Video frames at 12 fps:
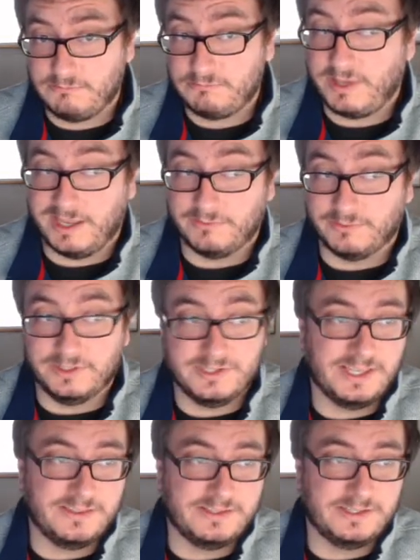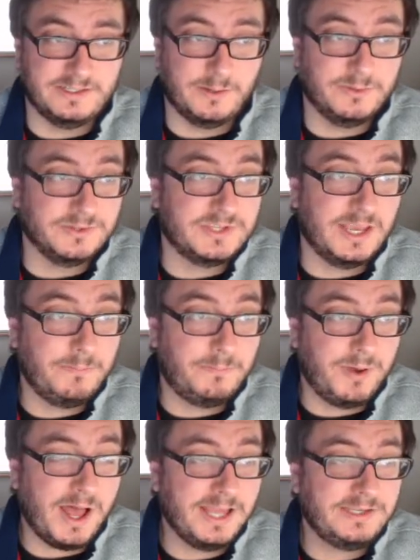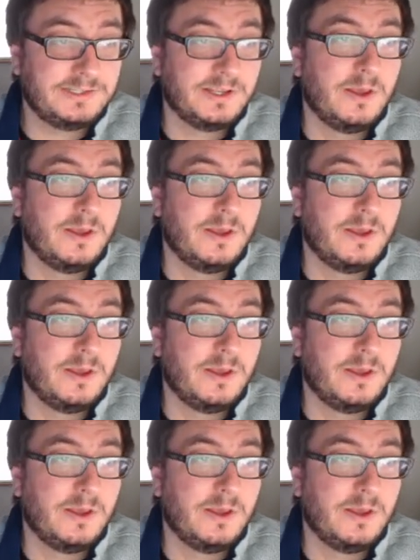Can't really say that's a double set, but